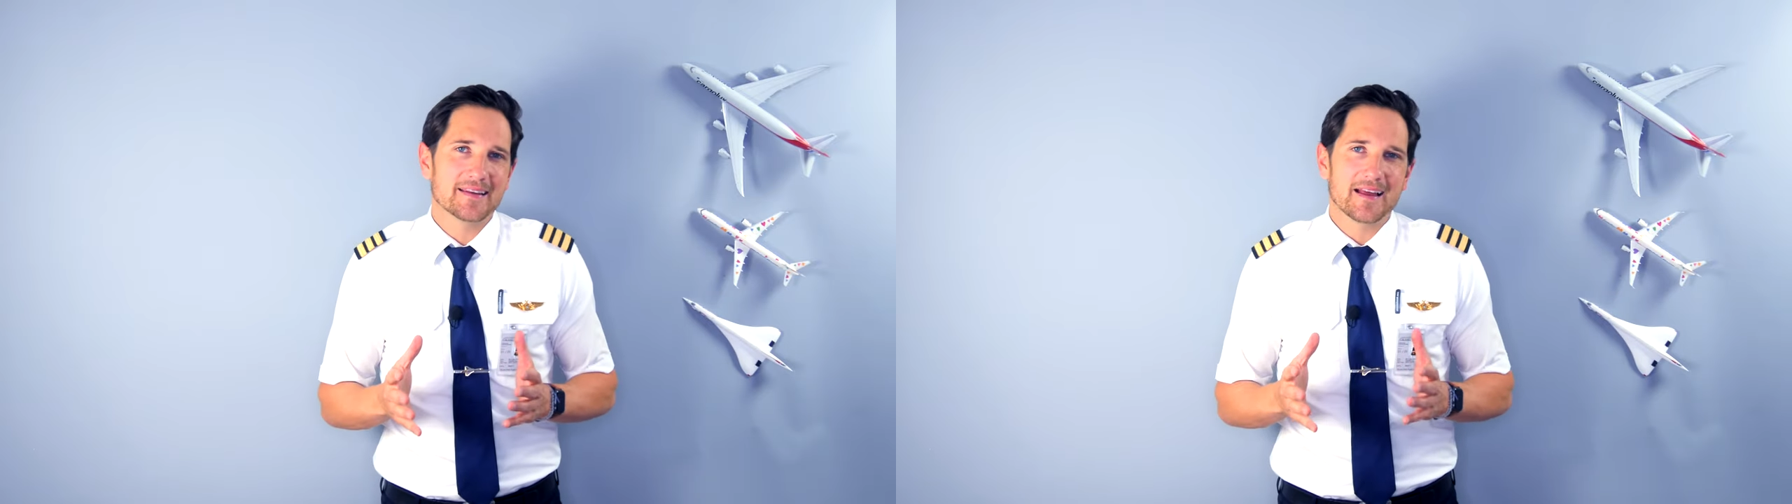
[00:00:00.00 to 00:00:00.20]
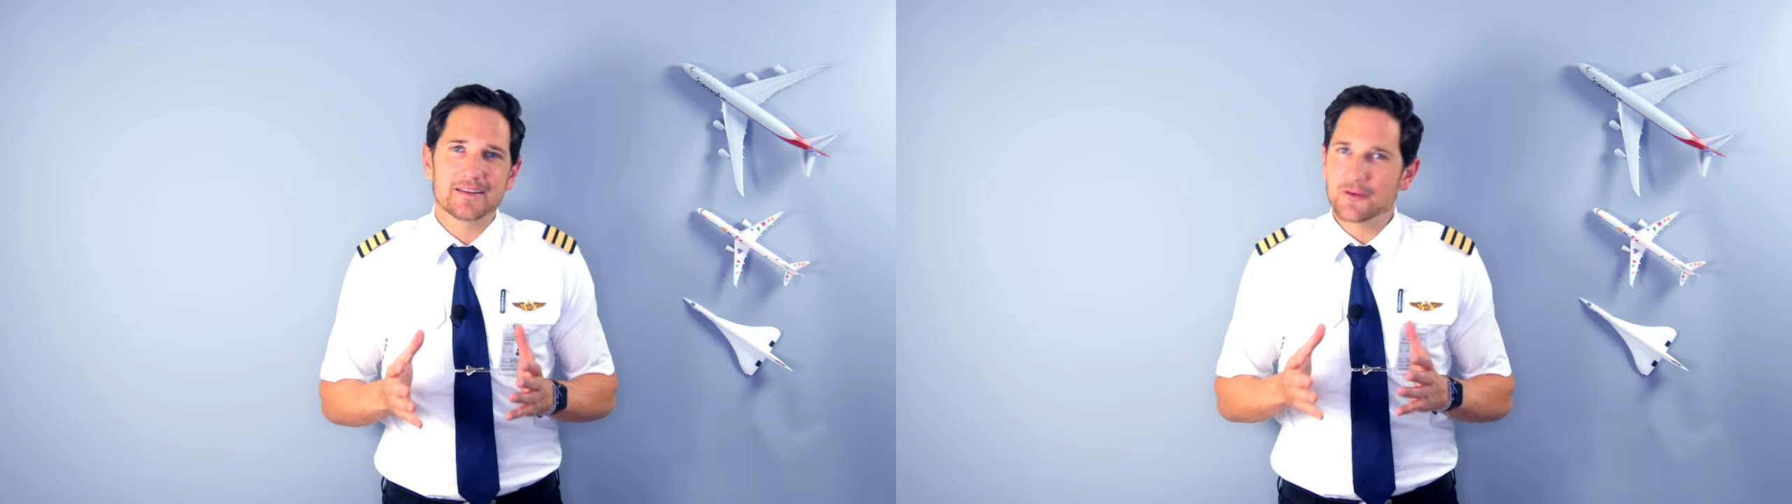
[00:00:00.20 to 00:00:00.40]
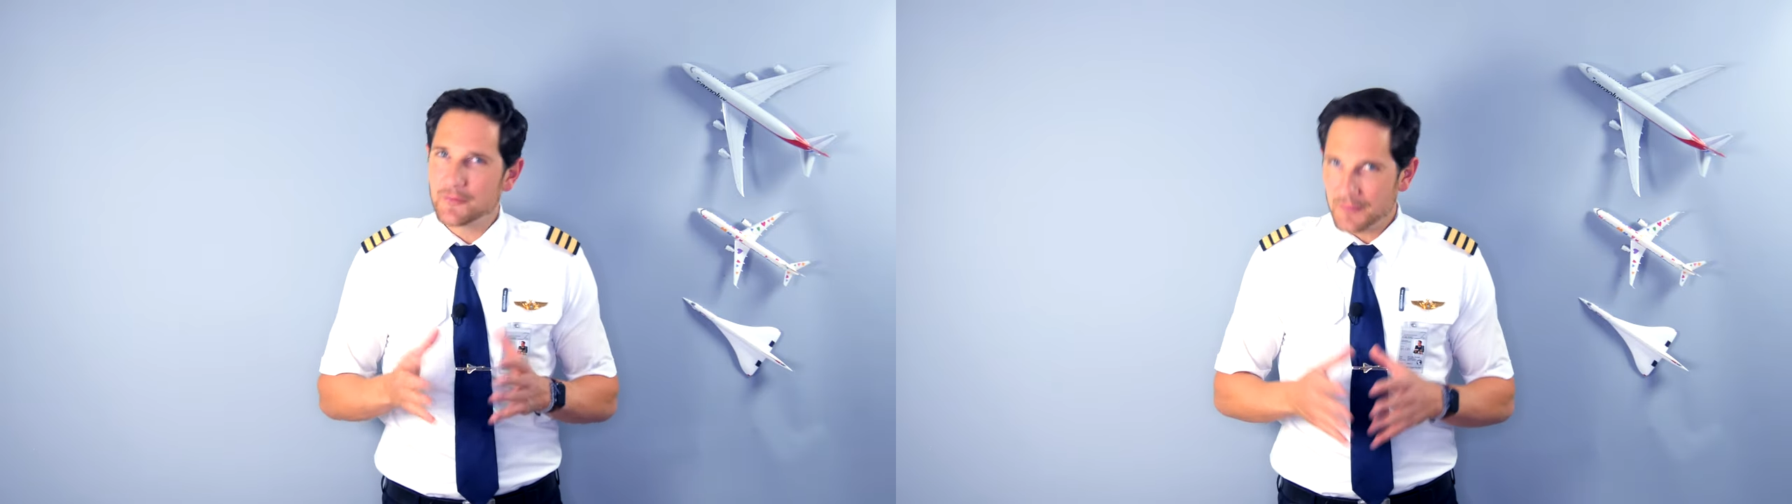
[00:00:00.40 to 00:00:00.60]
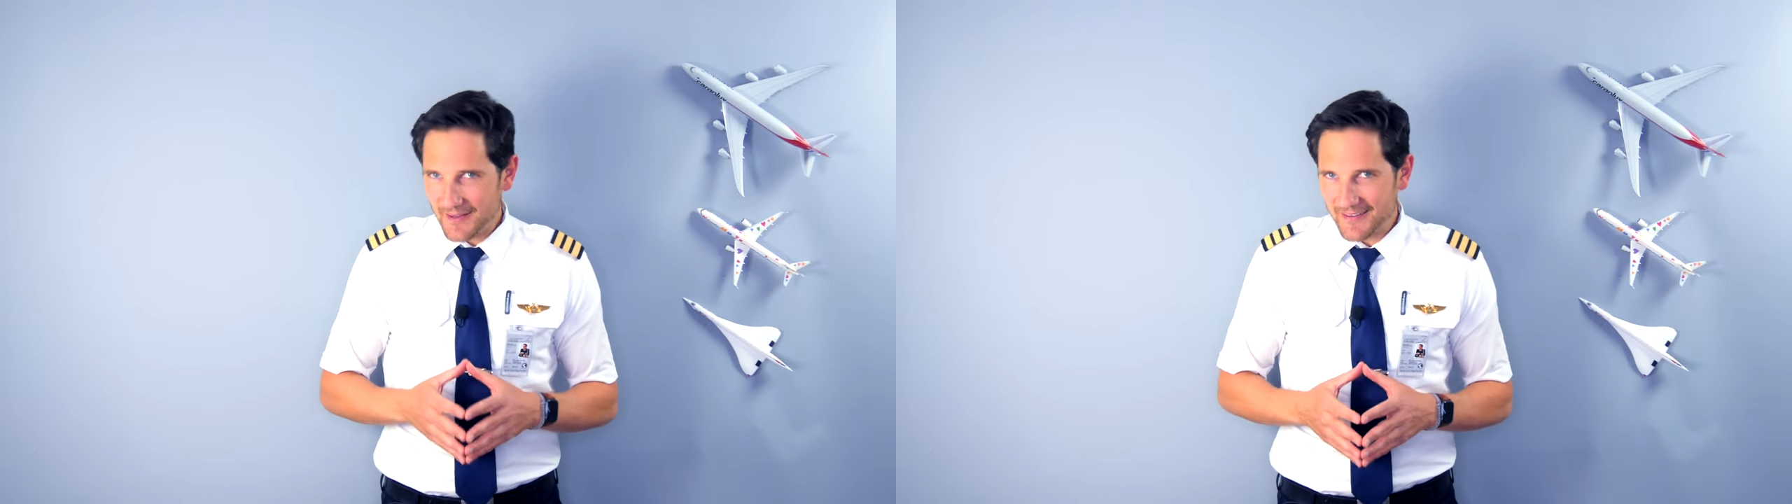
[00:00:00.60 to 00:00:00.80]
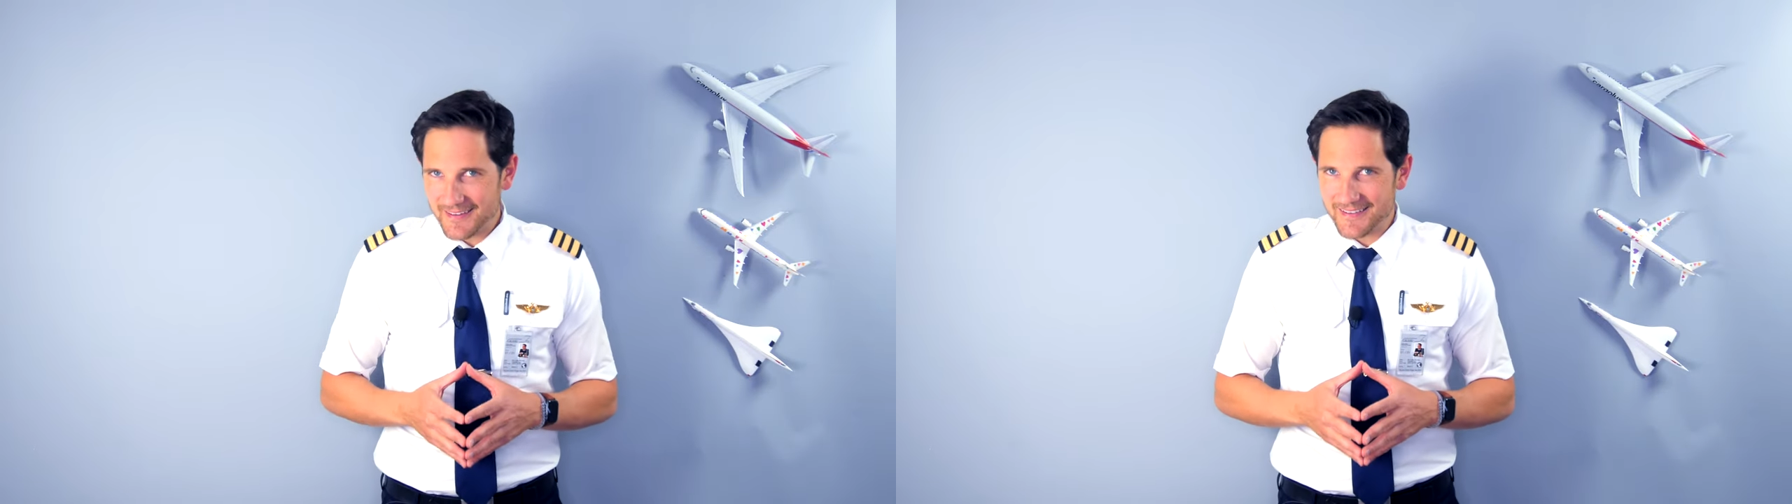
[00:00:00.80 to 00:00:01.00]
and your
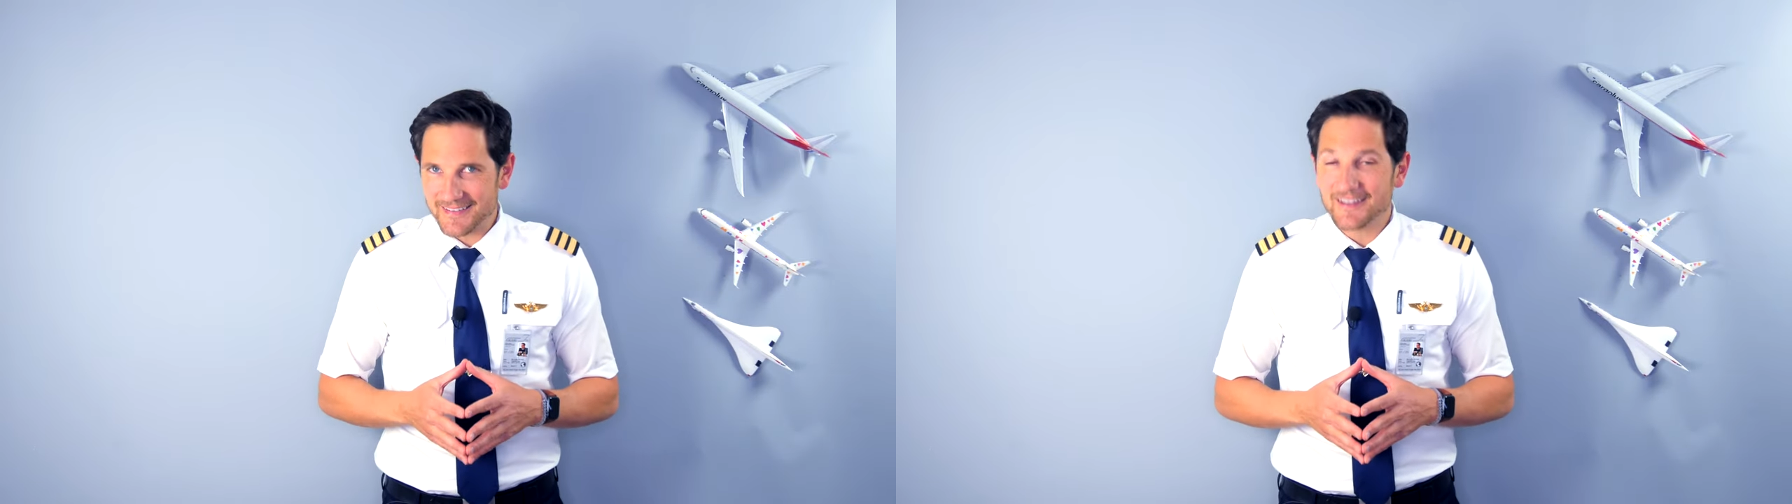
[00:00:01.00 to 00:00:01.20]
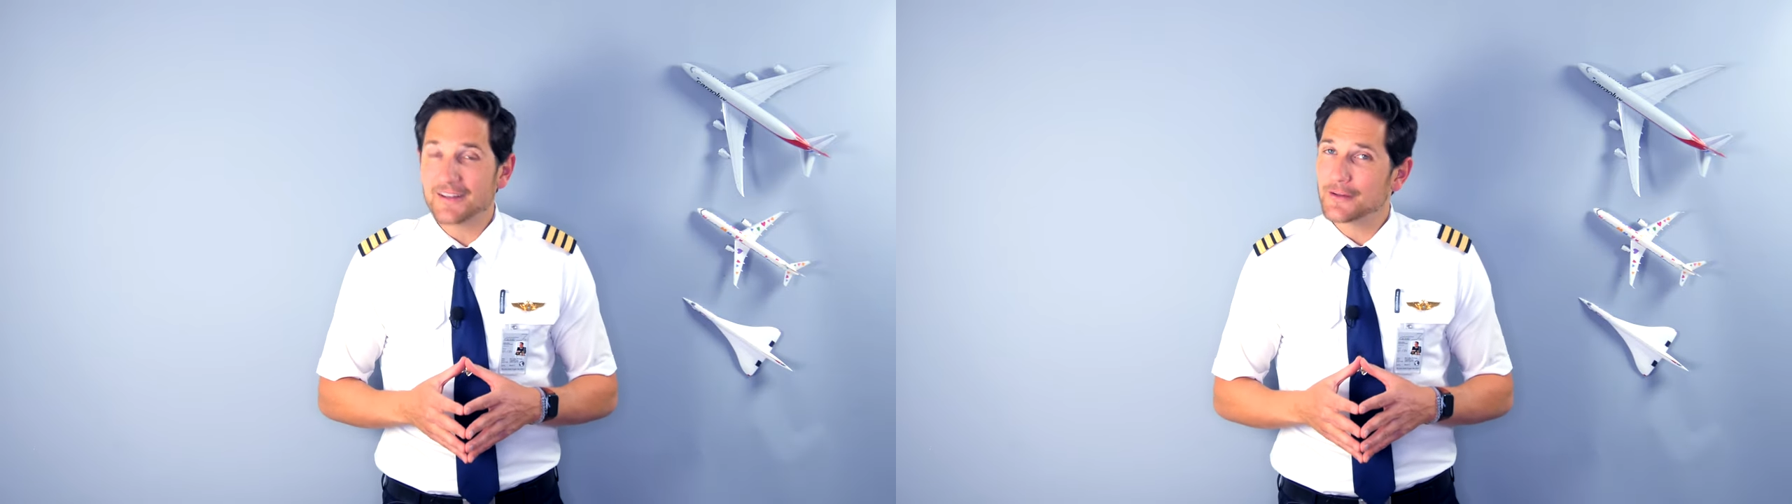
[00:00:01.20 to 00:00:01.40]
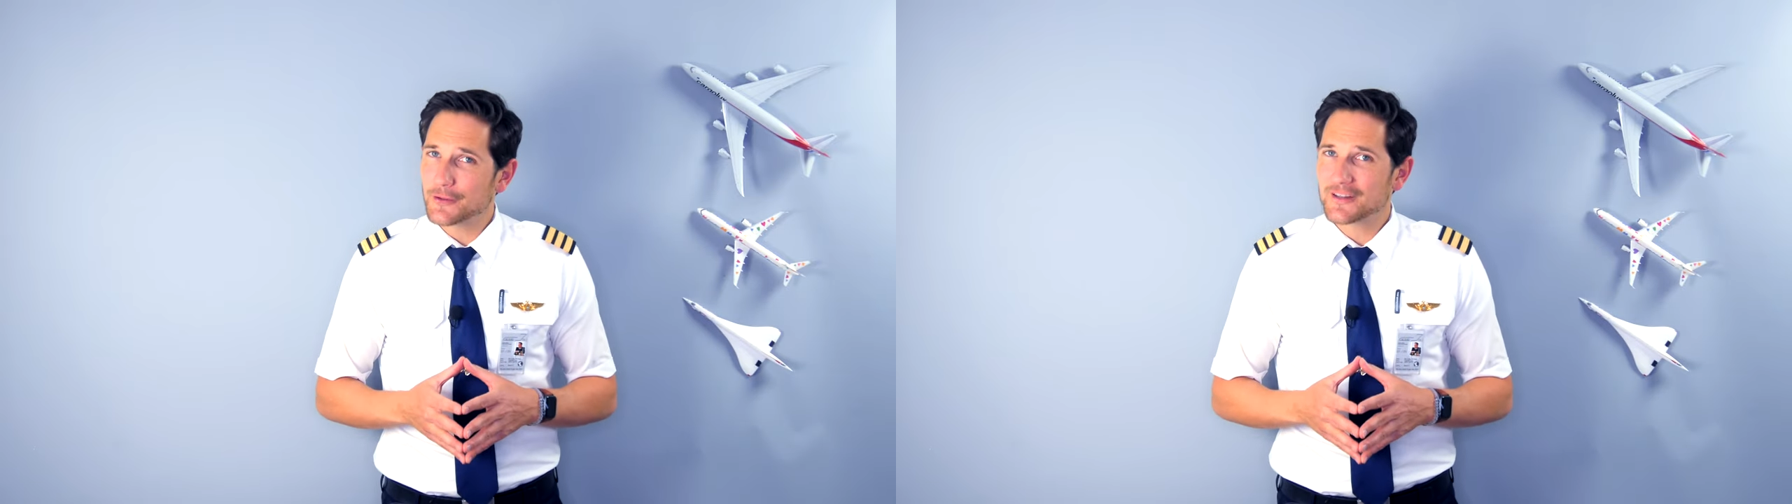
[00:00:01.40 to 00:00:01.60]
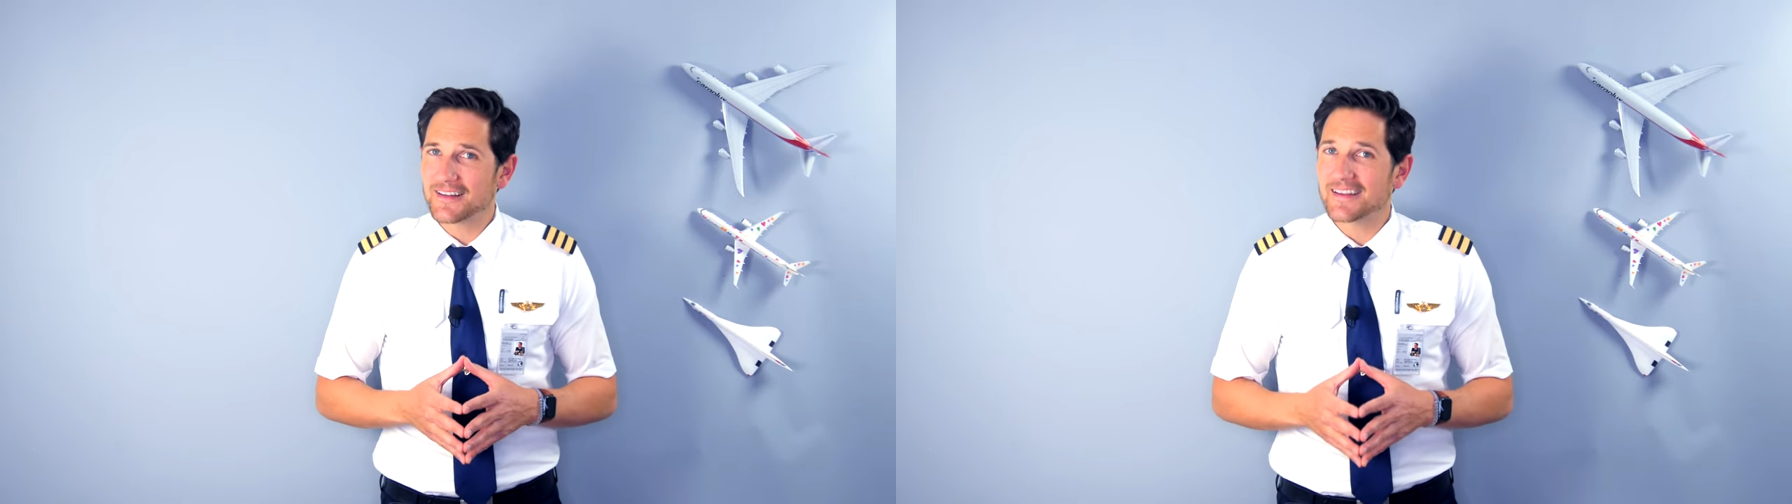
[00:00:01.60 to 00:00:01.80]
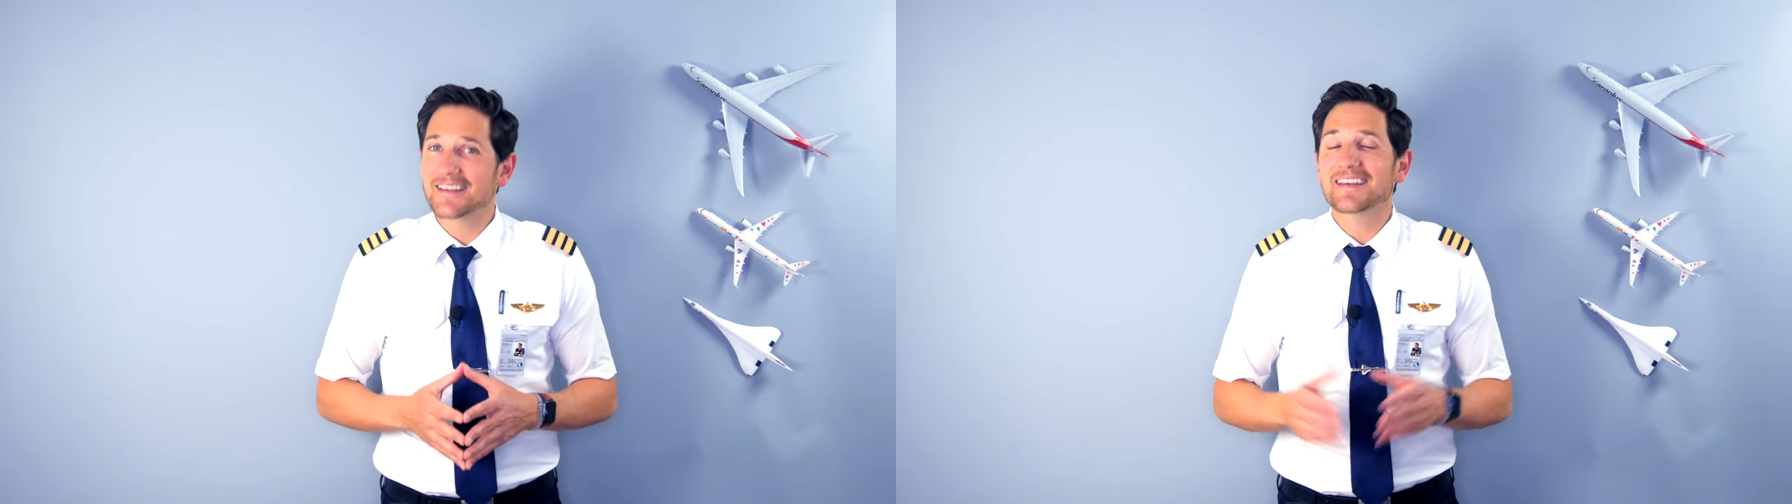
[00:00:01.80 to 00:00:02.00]
pilot looked
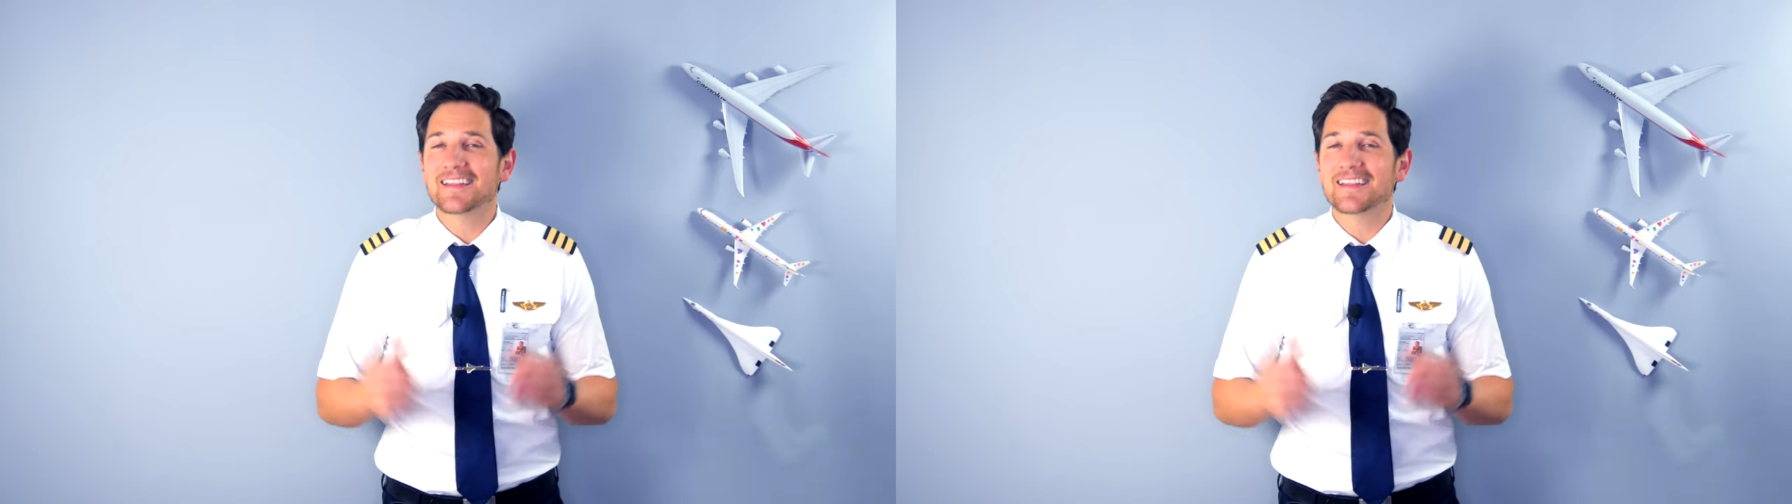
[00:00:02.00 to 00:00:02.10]
like